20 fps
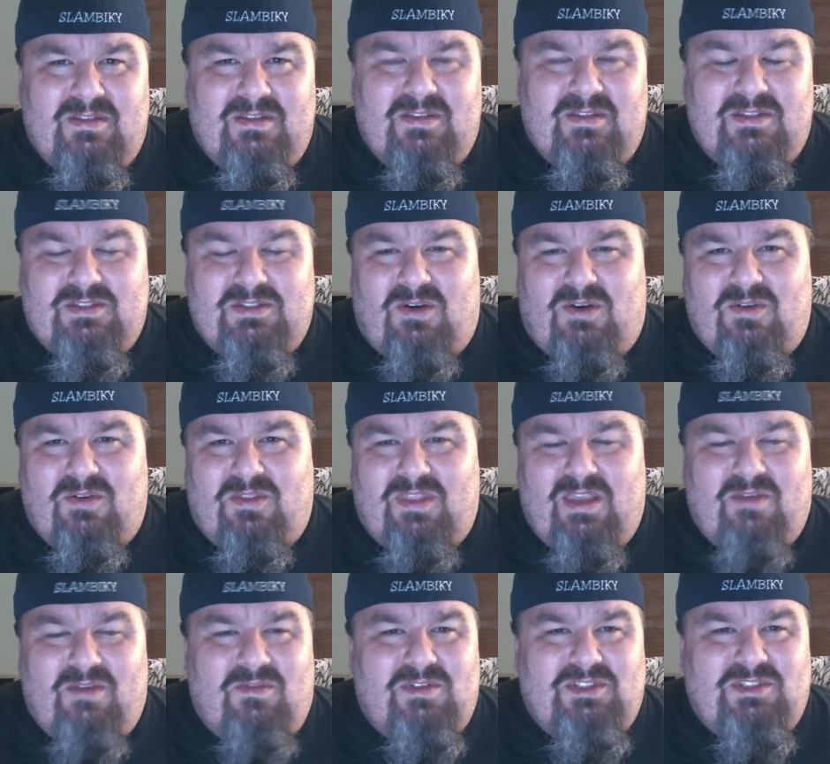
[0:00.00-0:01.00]
This whole
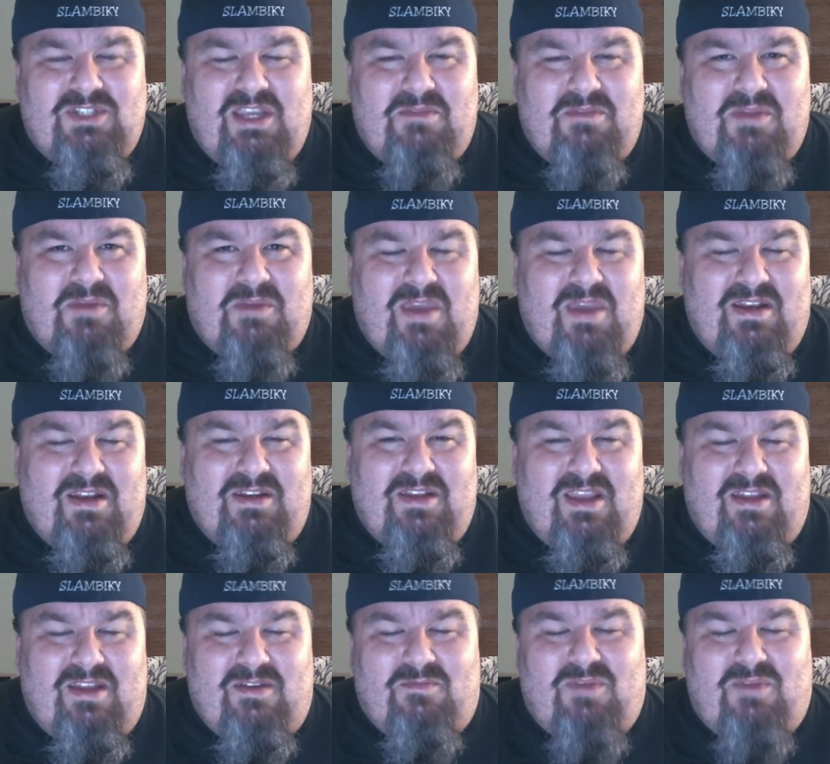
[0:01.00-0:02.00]
thing with Shane McMahon and
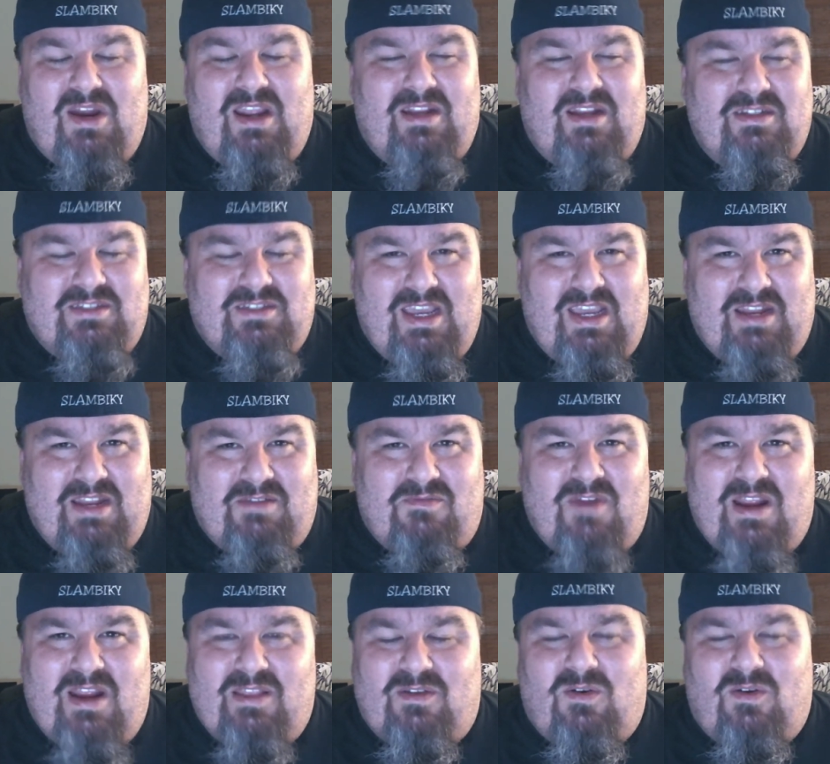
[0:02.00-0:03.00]
Daniel Bryan is getting
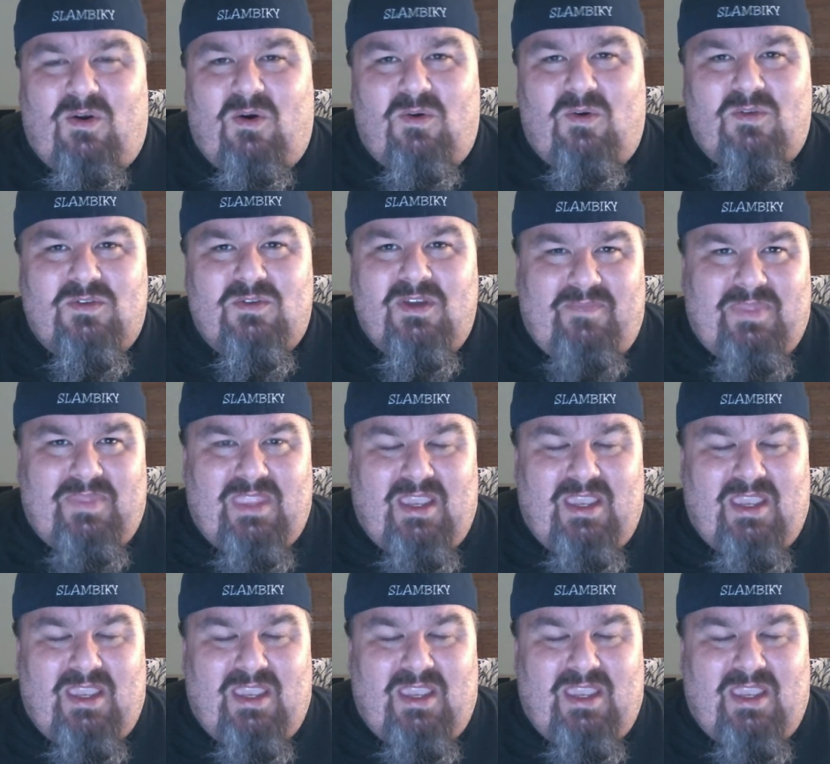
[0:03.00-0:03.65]
rather old.